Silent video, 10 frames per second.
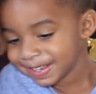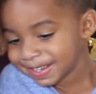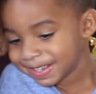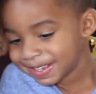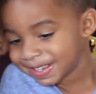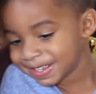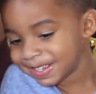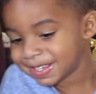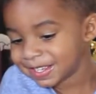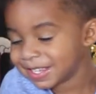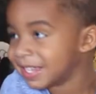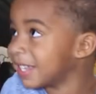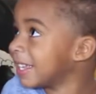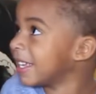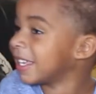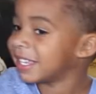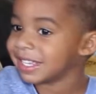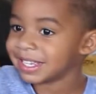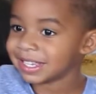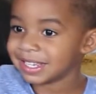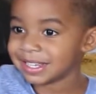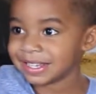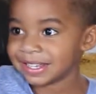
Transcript: The person shown says nothing.